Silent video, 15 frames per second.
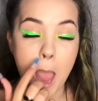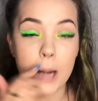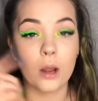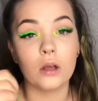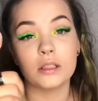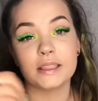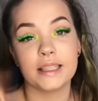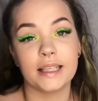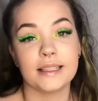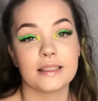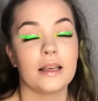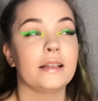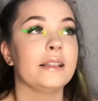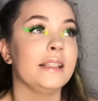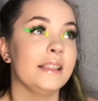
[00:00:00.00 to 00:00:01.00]
holidays like
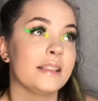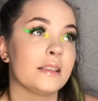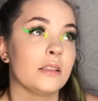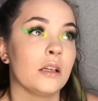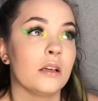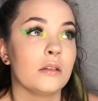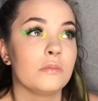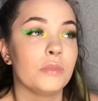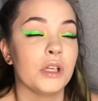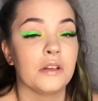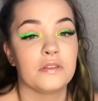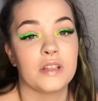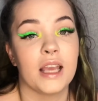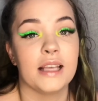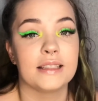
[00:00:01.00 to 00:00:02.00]
Easter,
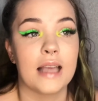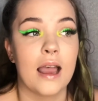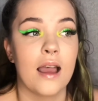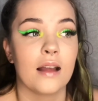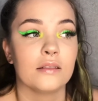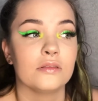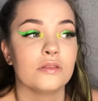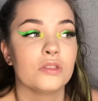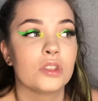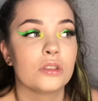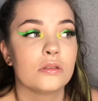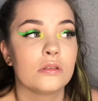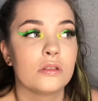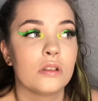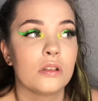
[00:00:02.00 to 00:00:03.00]
birthdays and
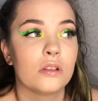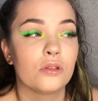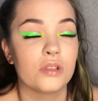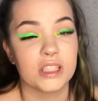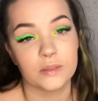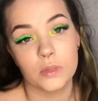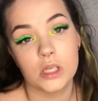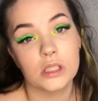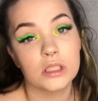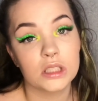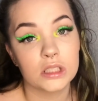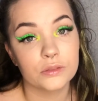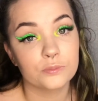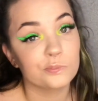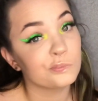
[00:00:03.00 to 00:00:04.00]
Christmas.
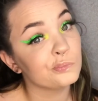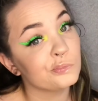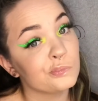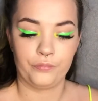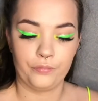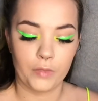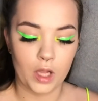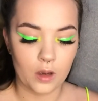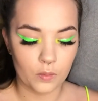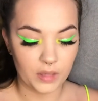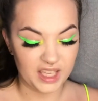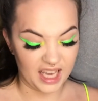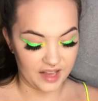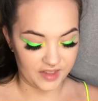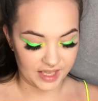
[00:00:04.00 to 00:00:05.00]
But
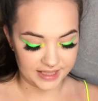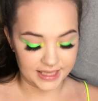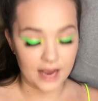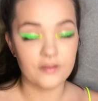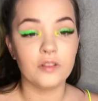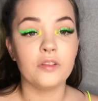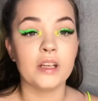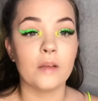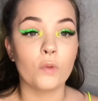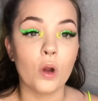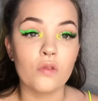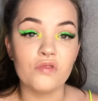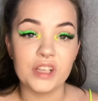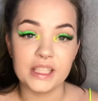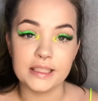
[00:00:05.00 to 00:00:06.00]
yeah, that is everything I've got
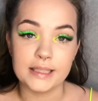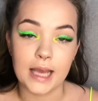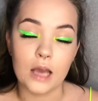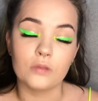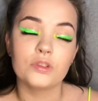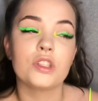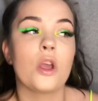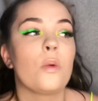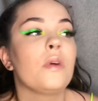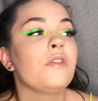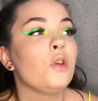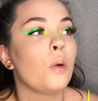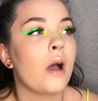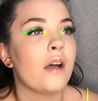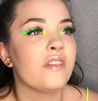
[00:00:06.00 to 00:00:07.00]
written down, so if you
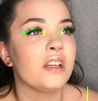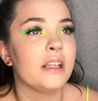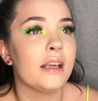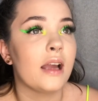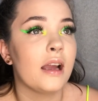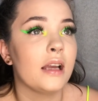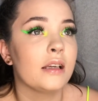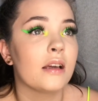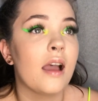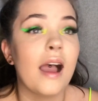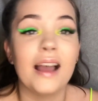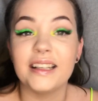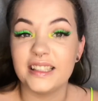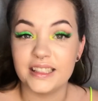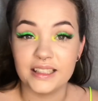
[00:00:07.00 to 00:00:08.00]
have any
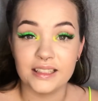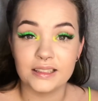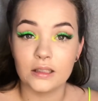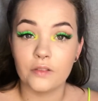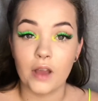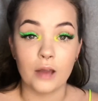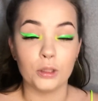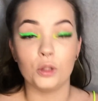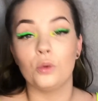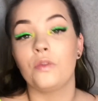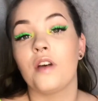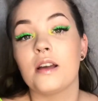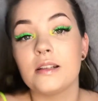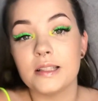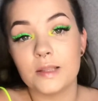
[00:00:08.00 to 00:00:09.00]
ideas of how you
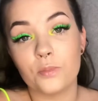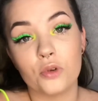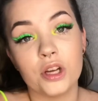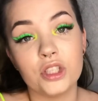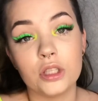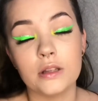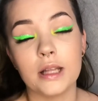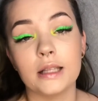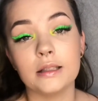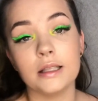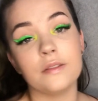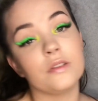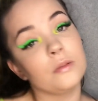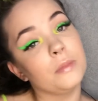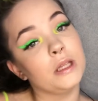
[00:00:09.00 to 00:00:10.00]
find inspiration, then leave
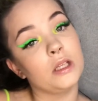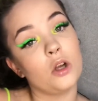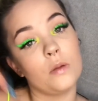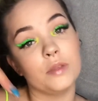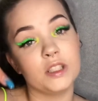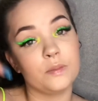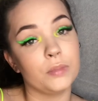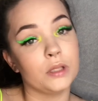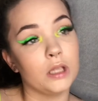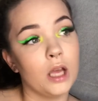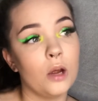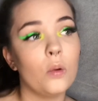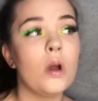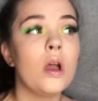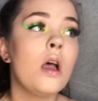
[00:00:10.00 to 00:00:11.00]
them in the comments below
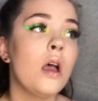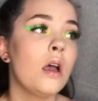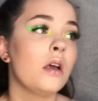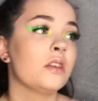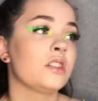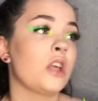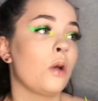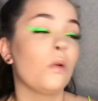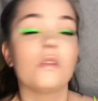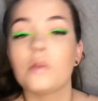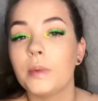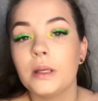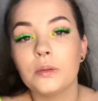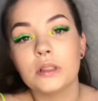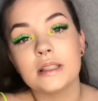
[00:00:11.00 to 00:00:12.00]
so other
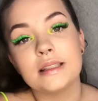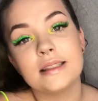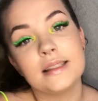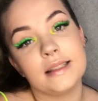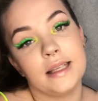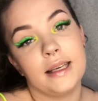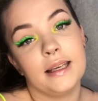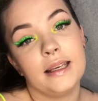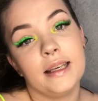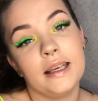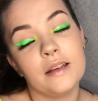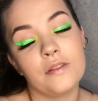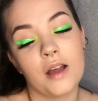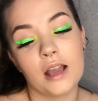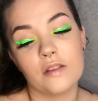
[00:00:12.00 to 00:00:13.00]
people can see if
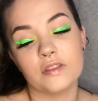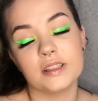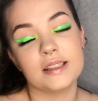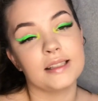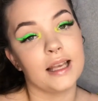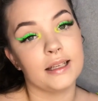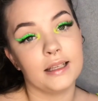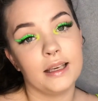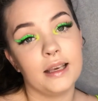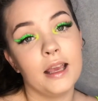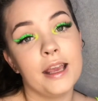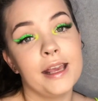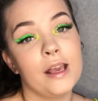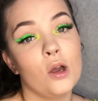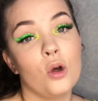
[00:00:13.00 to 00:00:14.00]
I haven't said it.
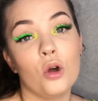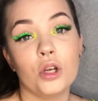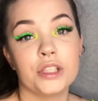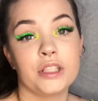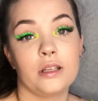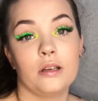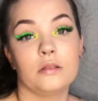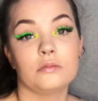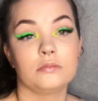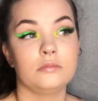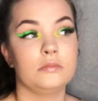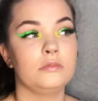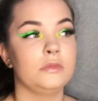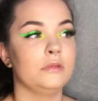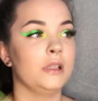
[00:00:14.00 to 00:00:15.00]
Also,
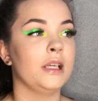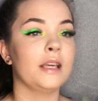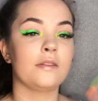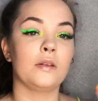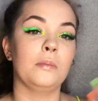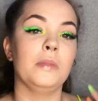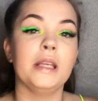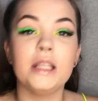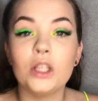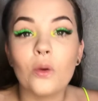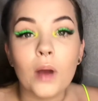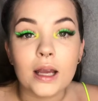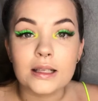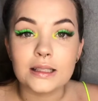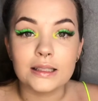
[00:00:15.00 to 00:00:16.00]
you're giving me new
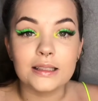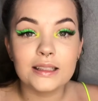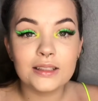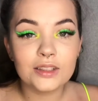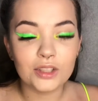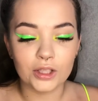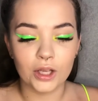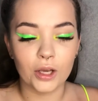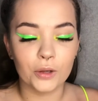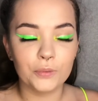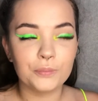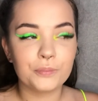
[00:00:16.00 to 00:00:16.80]
ideas, you know.